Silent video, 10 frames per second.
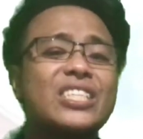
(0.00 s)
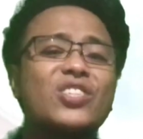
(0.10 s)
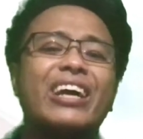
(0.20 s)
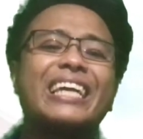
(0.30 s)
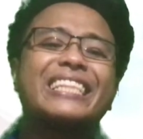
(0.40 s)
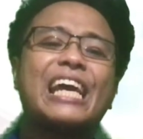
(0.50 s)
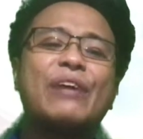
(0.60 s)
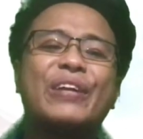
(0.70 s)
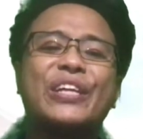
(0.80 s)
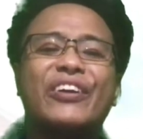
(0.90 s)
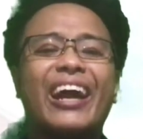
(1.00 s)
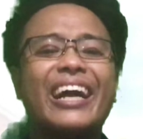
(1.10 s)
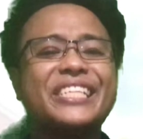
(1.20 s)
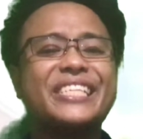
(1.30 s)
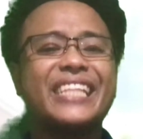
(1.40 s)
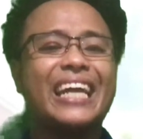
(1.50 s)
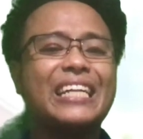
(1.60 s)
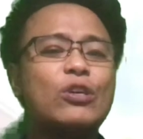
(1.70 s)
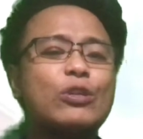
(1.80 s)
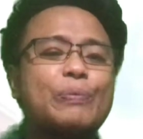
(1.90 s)
just write them in your Arts
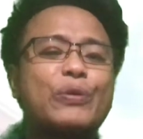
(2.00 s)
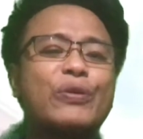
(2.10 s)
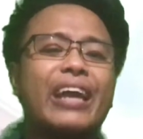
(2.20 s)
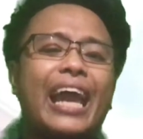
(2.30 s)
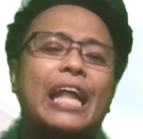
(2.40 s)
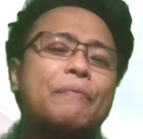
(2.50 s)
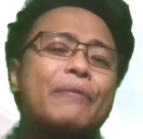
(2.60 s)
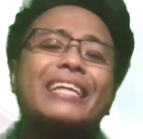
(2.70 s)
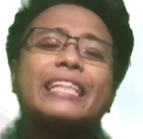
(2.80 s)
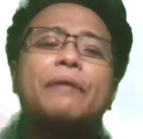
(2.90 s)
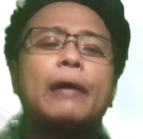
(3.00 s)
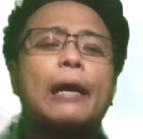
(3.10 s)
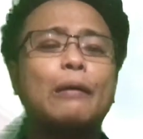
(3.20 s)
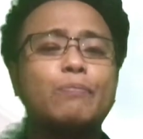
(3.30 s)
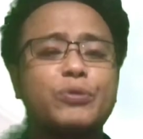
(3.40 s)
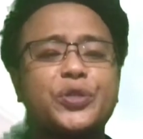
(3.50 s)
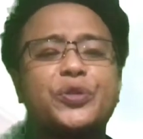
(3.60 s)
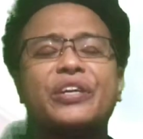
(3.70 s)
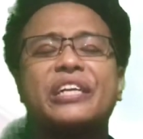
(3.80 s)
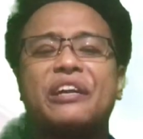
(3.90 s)
9 notebook and bring them up
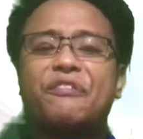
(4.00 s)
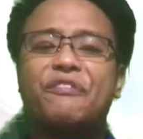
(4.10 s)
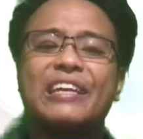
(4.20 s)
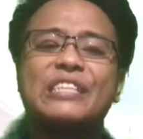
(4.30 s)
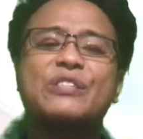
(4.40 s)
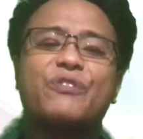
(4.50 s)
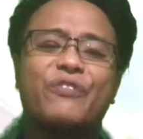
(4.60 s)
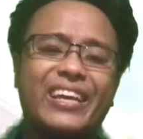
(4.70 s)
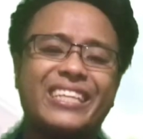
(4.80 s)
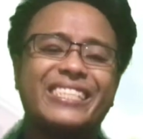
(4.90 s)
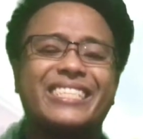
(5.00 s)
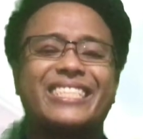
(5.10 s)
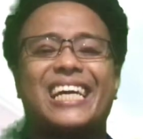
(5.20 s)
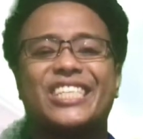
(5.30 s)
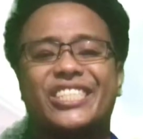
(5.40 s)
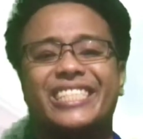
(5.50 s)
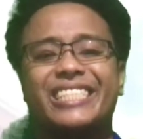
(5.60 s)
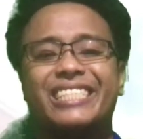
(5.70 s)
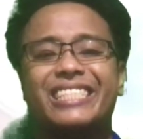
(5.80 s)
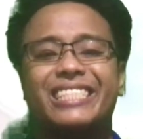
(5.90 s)
during our face-to-face discussion.
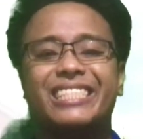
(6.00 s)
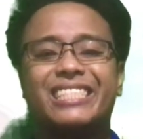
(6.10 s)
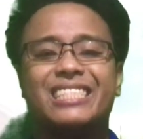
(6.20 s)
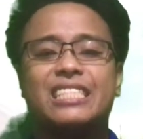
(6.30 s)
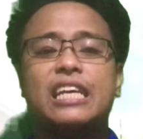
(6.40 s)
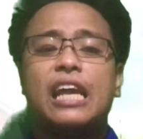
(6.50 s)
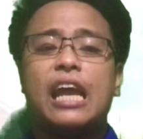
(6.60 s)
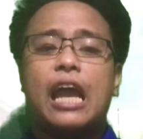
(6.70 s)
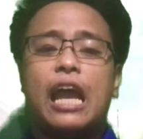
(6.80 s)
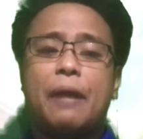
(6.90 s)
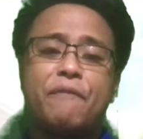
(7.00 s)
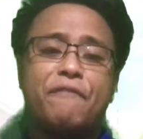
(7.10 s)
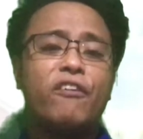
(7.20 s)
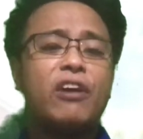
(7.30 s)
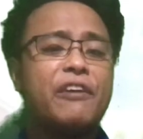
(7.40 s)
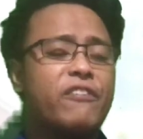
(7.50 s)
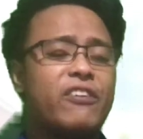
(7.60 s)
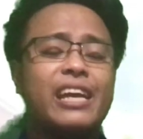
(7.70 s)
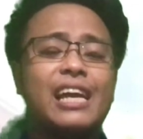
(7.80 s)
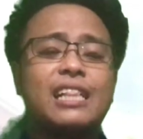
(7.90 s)
And before I
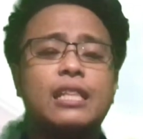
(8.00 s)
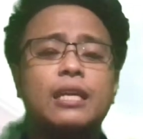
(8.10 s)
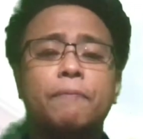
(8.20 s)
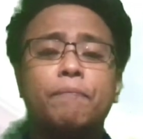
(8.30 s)
forget,